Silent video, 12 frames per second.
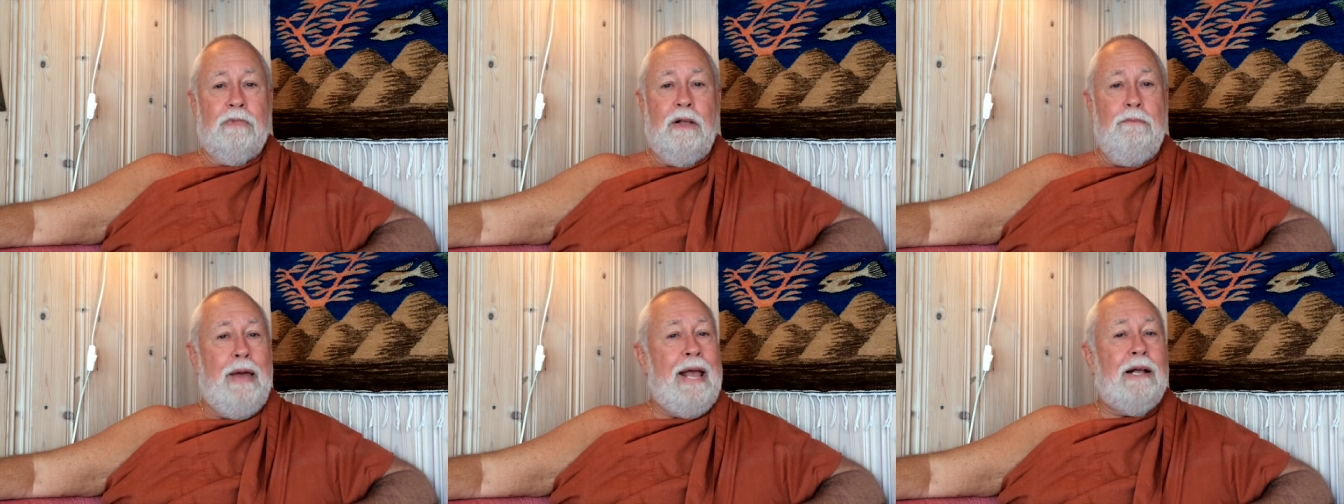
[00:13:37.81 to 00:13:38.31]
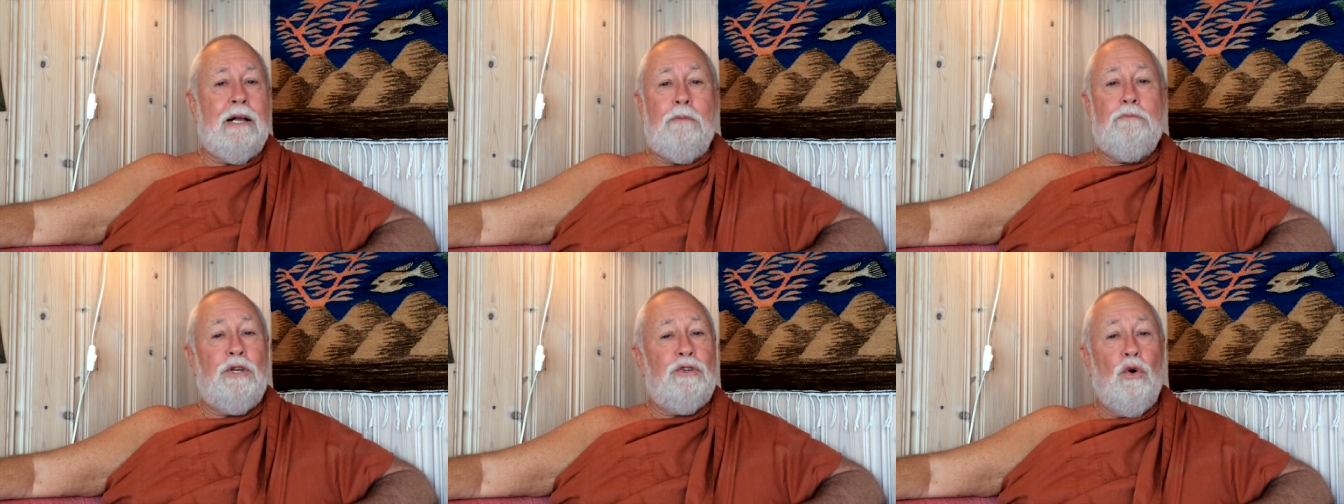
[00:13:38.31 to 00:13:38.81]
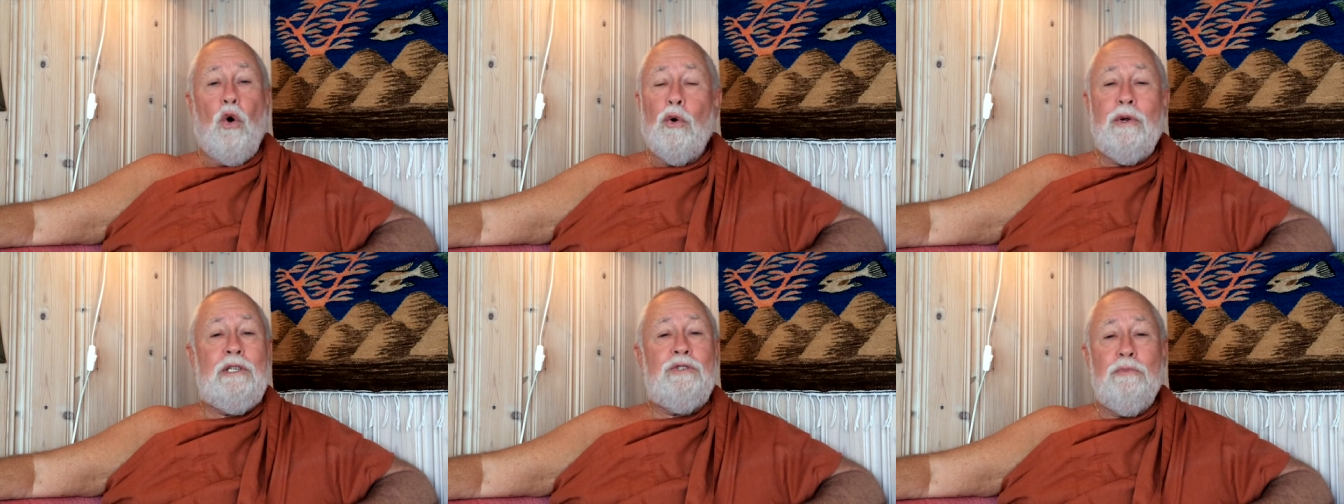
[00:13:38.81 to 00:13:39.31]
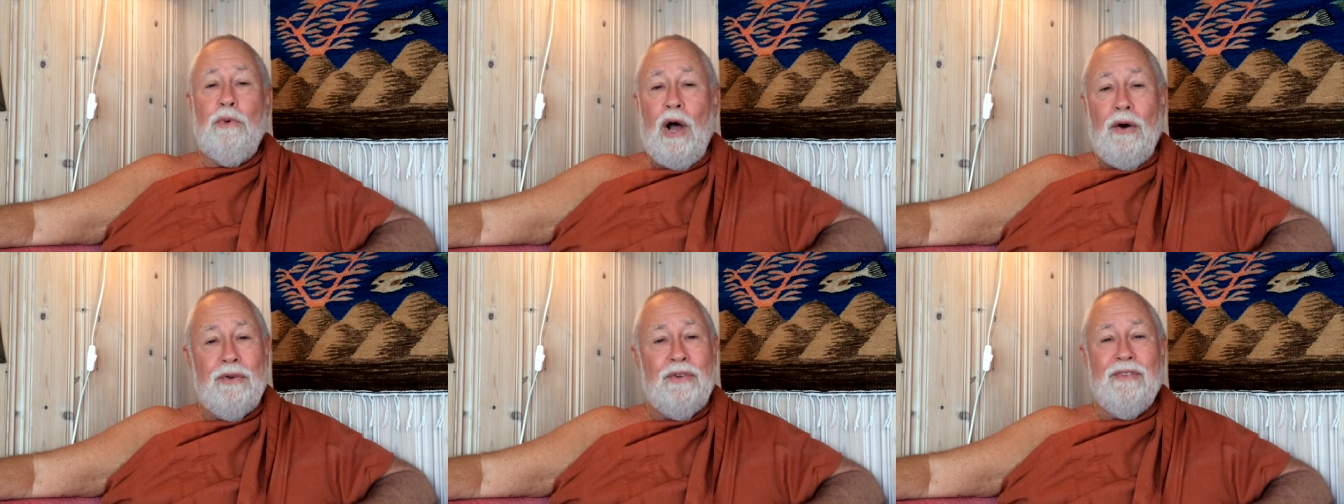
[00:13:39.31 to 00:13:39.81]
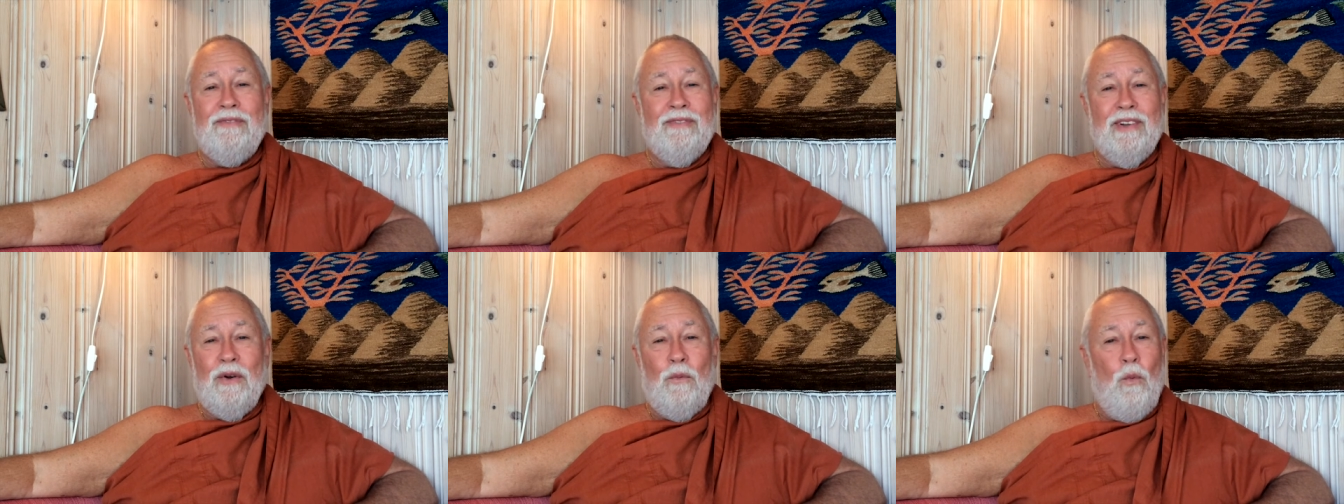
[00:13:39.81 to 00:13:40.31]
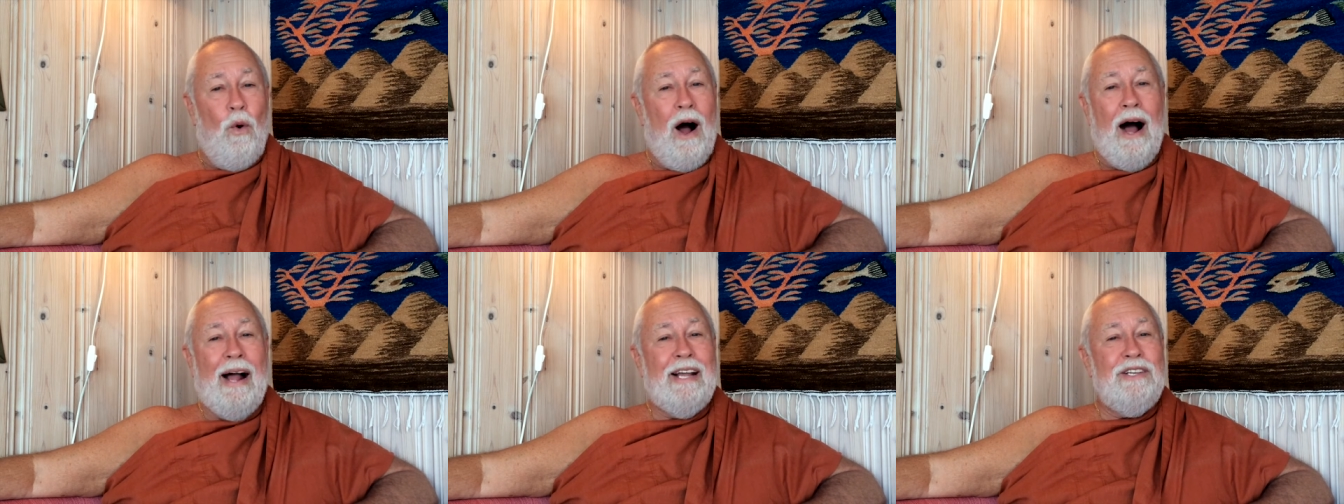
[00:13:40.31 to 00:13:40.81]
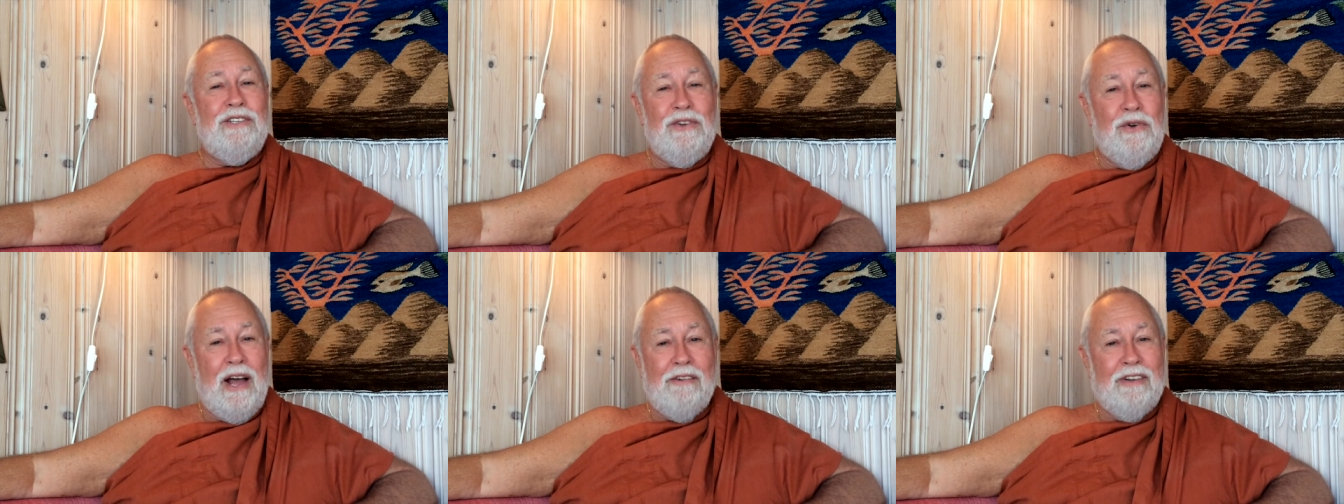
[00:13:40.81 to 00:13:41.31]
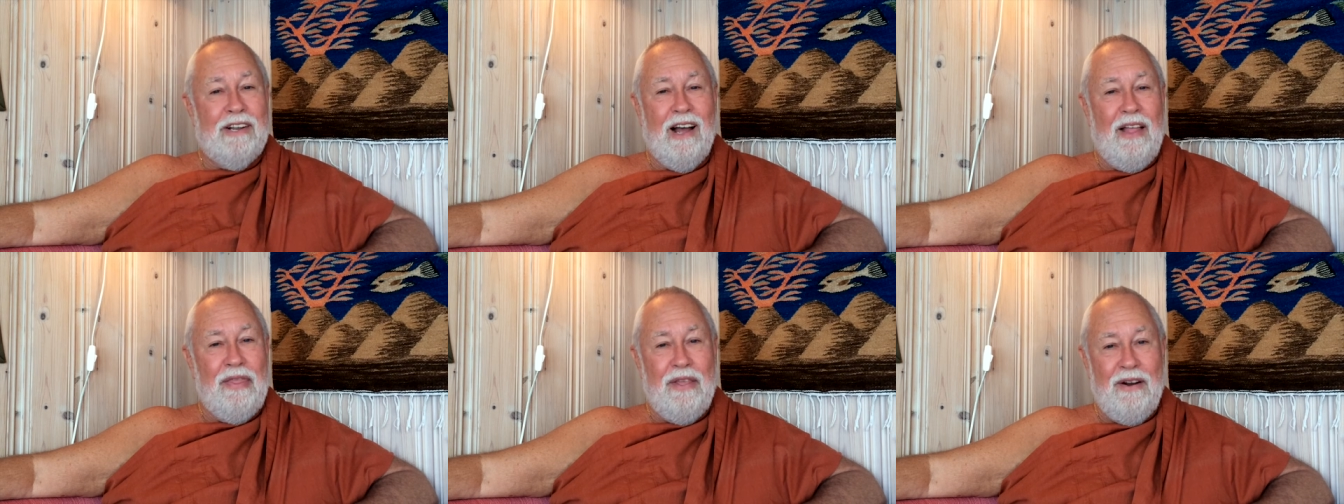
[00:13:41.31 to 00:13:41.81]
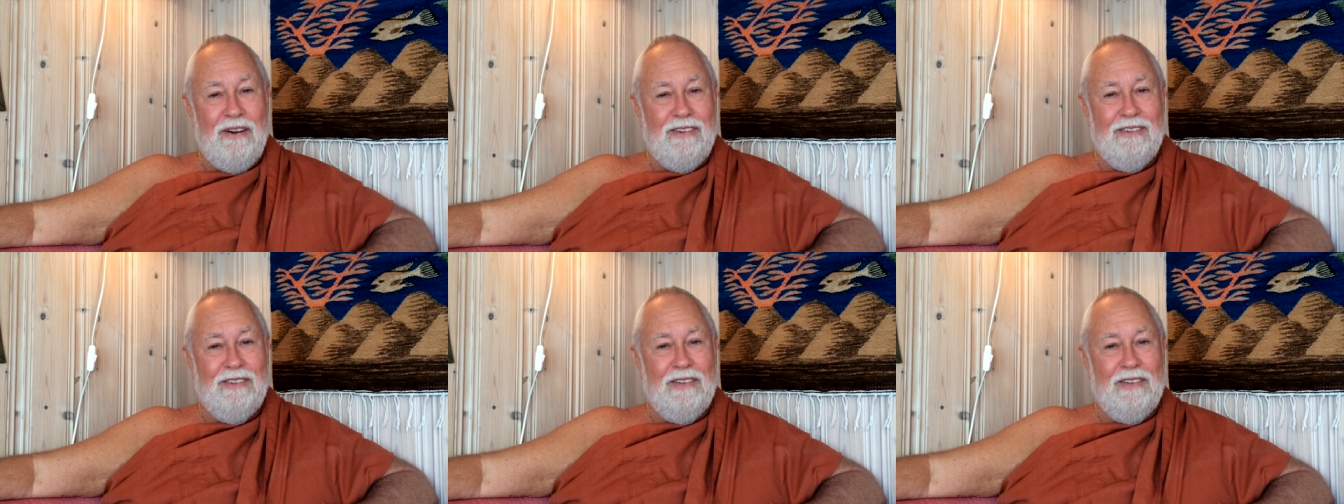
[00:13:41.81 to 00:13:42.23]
make up stories about why you haven't got there.